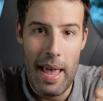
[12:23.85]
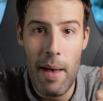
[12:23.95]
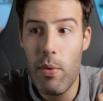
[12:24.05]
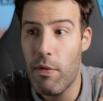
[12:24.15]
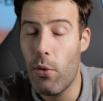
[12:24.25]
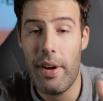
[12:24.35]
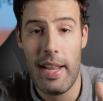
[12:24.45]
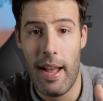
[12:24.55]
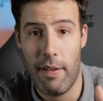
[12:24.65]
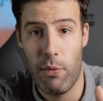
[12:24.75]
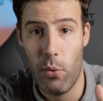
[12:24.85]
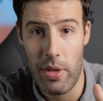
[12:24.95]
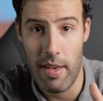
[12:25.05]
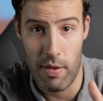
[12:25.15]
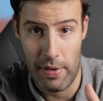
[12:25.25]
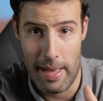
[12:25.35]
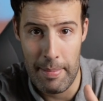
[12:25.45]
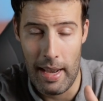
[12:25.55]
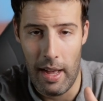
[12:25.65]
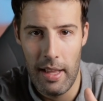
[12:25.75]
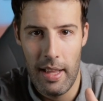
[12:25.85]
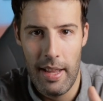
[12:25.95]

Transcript: and we've already had four years of Kamala.